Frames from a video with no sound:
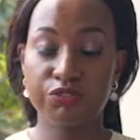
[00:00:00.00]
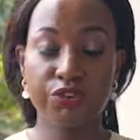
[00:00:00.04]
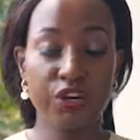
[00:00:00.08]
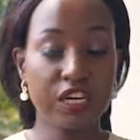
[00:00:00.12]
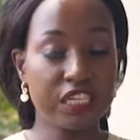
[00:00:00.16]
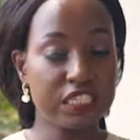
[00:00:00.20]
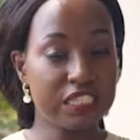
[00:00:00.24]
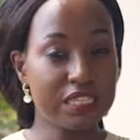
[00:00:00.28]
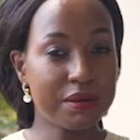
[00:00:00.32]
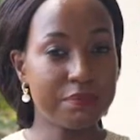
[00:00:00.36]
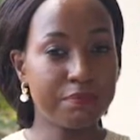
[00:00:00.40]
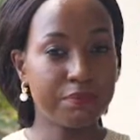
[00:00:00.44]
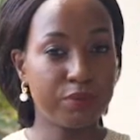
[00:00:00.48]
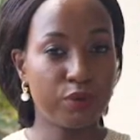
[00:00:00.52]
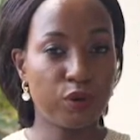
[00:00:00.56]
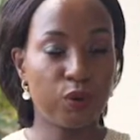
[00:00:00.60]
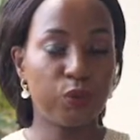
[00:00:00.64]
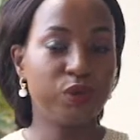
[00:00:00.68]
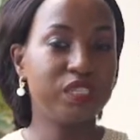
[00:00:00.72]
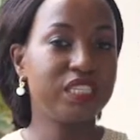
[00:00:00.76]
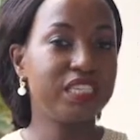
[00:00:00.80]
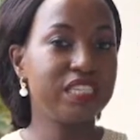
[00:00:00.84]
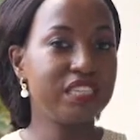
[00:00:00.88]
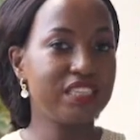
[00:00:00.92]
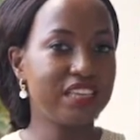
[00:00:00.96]
For example,
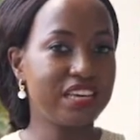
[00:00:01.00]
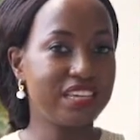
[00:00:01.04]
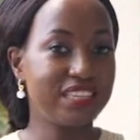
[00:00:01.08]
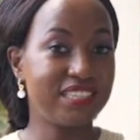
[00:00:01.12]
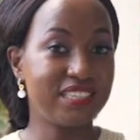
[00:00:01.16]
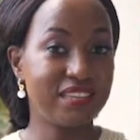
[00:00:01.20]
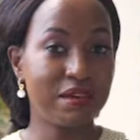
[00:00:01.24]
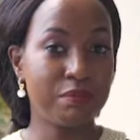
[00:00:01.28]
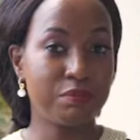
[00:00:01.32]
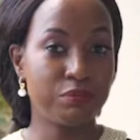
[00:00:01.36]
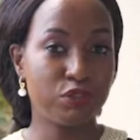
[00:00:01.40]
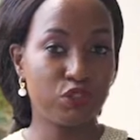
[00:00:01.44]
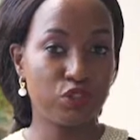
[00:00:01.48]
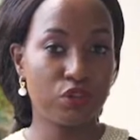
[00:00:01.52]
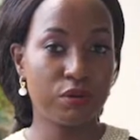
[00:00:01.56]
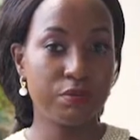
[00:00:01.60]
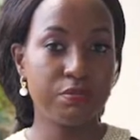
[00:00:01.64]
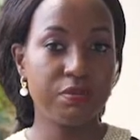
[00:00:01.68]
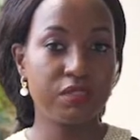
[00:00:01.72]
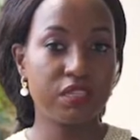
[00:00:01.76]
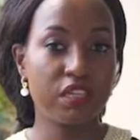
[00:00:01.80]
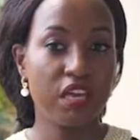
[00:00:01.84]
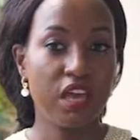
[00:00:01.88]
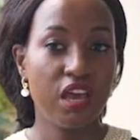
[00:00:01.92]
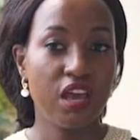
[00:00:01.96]
we see that some
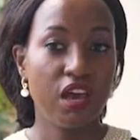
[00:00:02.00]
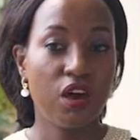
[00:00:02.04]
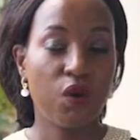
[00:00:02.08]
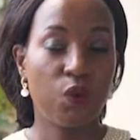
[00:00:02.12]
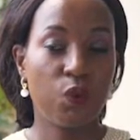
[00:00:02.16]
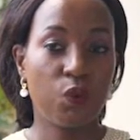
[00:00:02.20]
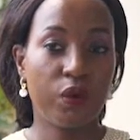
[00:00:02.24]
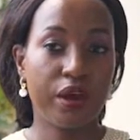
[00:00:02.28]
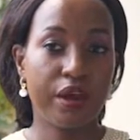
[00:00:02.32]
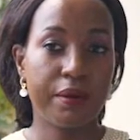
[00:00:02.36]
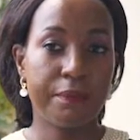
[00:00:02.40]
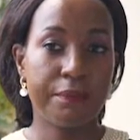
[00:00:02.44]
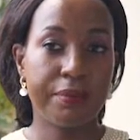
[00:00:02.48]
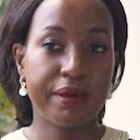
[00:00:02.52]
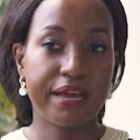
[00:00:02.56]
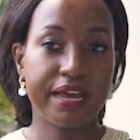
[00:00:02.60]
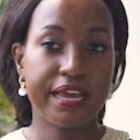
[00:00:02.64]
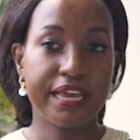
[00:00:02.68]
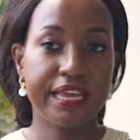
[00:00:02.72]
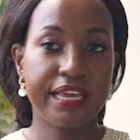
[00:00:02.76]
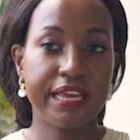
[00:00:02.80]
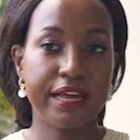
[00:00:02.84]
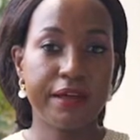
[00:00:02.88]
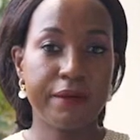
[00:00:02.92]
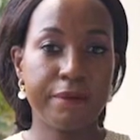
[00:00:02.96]
jobs
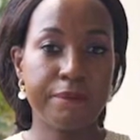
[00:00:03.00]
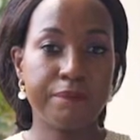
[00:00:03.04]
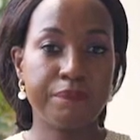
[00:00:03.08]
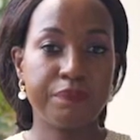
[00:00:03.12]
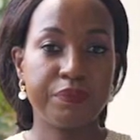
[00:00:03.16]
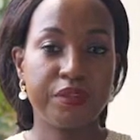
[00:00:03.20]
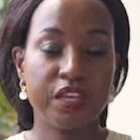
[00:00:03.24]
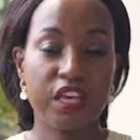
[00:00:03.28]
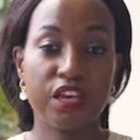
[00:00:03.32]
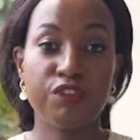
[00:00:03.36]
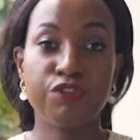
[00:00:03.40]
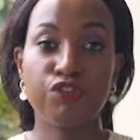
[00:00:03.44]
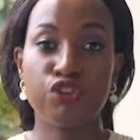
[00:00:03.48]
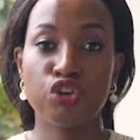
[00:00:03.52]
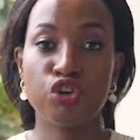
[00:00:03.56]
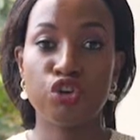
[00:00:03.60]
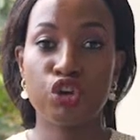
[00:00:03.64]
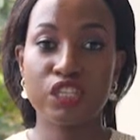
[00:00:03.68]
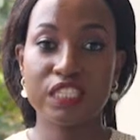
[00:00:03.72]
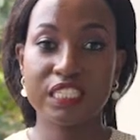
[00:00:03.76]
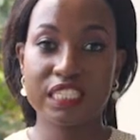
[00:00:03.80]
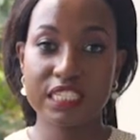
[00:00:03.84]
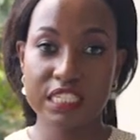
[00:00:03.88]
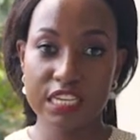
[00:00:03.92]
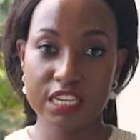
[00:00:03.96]
whereby if you
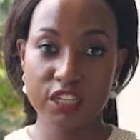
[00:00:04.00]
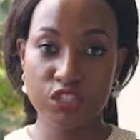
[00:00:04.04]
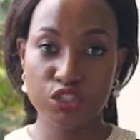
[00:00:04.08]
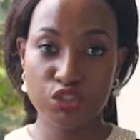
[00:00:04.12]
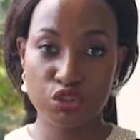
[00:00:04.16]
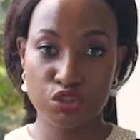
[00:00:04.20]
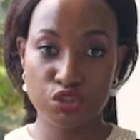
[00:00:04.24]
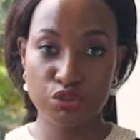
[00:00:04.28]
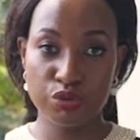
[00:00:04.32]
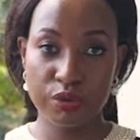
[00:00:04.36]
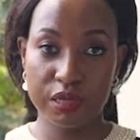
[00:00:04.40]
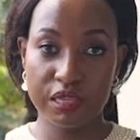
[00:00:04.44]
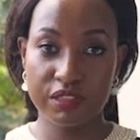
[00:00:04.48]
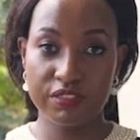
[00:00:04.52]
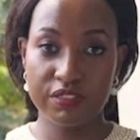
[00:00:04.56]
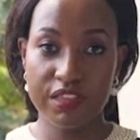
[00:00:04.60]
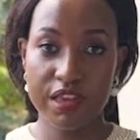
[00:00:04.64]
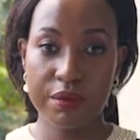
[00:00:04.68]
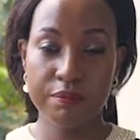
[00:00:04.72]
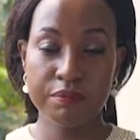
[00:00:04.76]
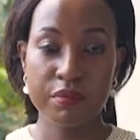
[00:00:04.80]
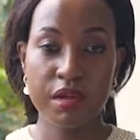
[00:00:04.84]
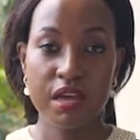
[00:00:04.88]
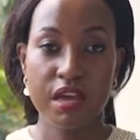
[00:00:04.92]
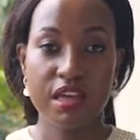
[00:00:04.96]
stick to doing
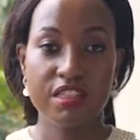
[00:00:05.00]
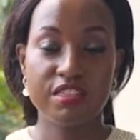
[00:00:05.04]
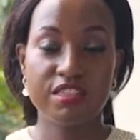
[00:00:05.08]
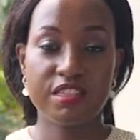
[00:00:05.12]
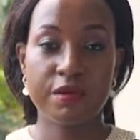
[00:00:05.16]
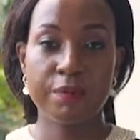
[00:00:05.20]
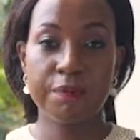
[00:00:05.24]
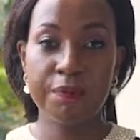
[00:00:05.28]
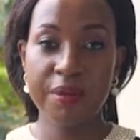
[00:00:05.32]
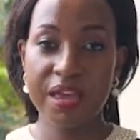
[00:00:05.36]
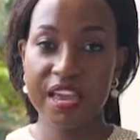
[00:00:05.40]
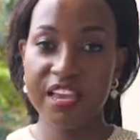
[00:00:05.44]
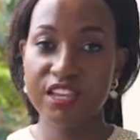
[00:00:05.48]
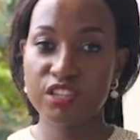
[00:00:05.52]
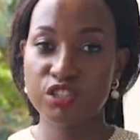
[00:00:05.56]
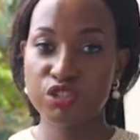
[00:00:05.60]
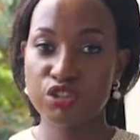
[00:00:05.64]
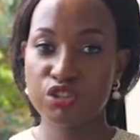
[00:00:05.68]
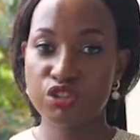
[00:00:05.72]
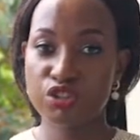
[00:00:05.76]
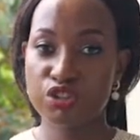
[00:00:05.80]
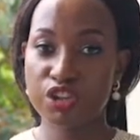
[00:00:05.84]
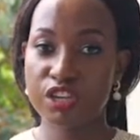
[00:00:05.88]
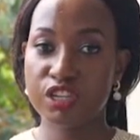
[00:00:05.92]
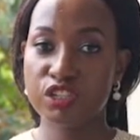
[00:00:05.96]
them, the pay is
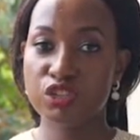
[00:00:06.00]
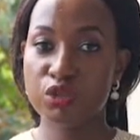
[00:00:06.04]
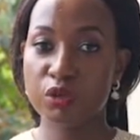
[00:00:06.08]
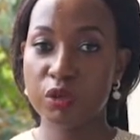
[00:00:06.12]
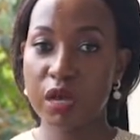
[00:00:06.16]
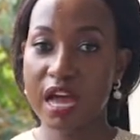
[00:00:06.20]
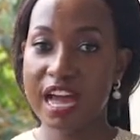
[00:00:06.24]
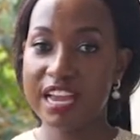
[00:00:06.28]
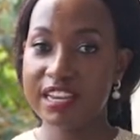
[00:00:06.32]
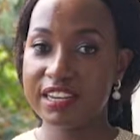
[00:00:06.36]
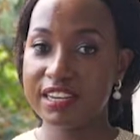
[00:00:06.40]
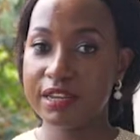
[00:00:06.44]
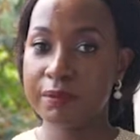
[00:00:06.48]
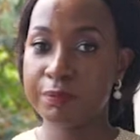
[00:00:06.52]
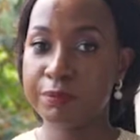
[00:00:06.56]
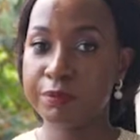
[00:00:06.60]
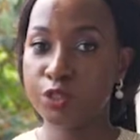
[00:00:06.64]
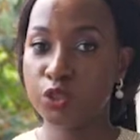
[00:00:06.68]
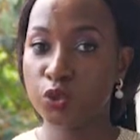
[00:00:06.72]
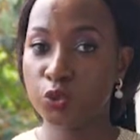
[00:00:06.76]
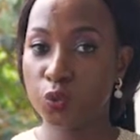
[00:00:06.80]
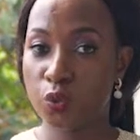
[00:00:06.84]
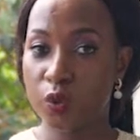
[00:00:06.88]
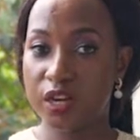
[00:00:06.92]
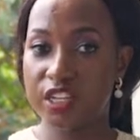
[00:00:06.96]
not going to add up
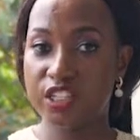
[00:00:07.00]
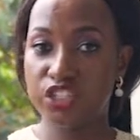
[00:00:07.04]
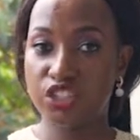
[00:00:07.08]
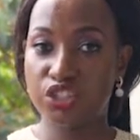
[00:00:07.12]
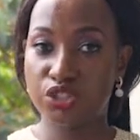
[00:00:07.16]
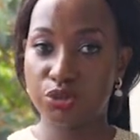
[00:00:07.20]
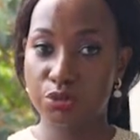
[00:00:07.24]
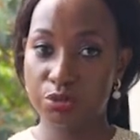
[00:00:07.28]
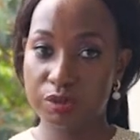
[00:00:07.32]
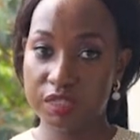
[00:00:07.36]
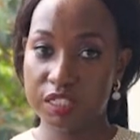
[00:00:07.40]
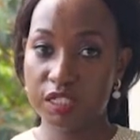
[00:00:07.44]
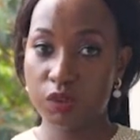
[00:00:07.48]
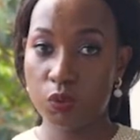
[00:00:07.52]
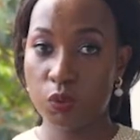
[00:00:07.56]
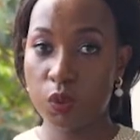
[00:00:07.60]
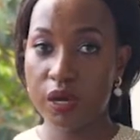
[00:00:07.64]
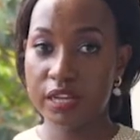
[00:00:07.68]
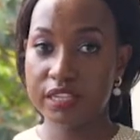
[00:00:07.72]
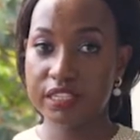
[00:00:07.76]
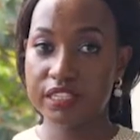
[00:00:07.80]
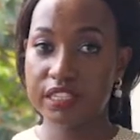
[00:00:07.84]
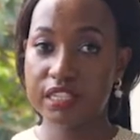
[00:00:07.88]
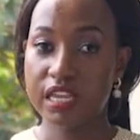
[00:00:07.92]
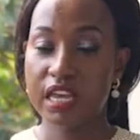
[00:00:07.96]
to what you really
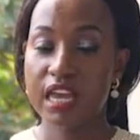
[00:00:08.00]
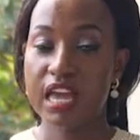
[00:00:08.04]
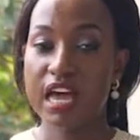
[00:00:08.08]
want.